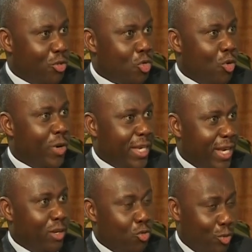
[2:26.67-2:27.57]
And so yeah.
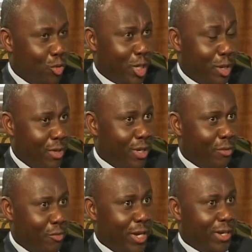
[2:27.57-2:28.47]
again, so talk uh,
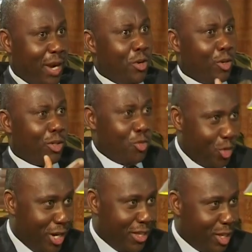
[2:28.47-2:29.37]
if I carry on the
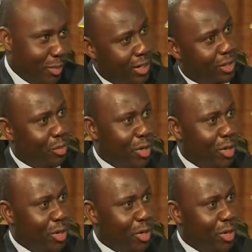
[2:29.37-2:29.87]
training theme a little